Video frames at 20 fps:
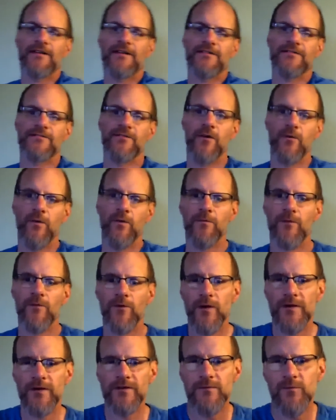So one more
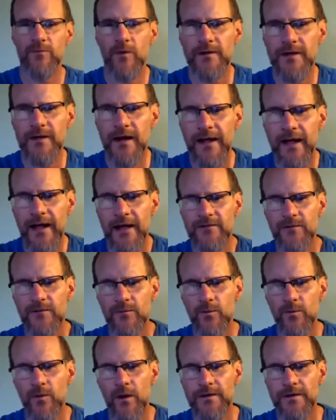question. One guy asked,
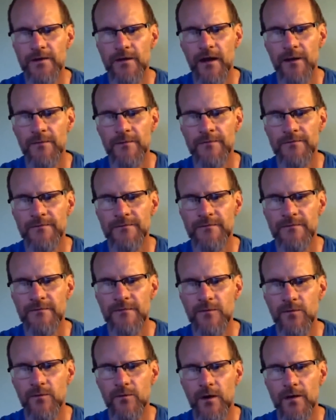"What um,
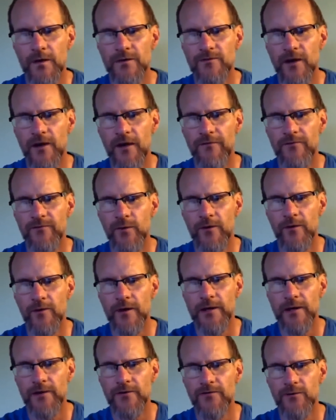what software do I
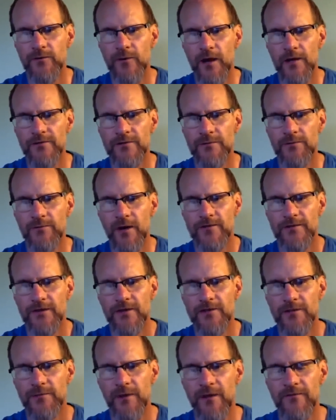use for
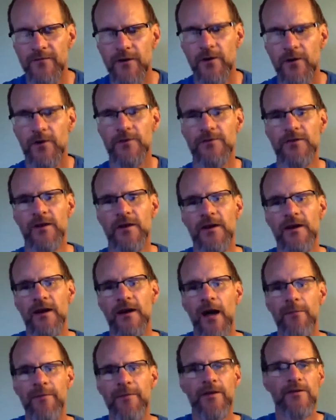processing my photos?"
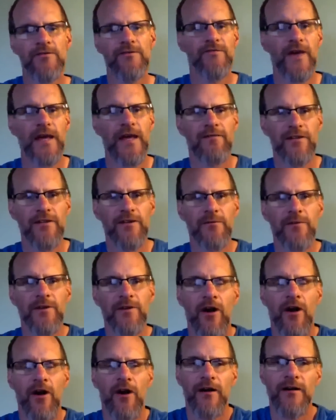I'm a huge fan of
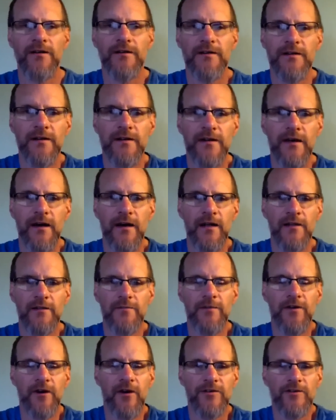Luminar. Uh,
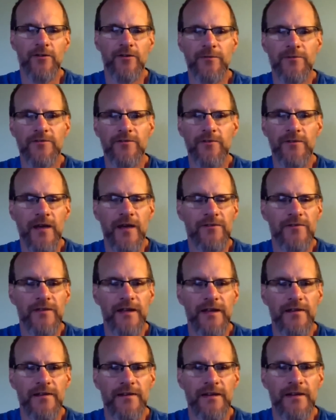Luminar 2,
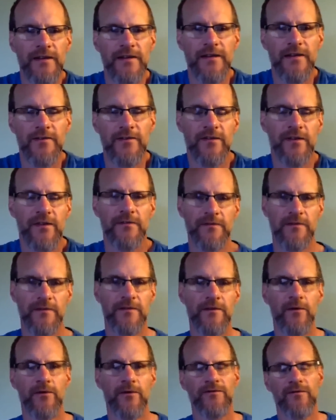2018 is the
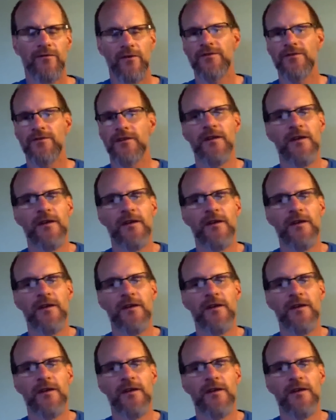newest version,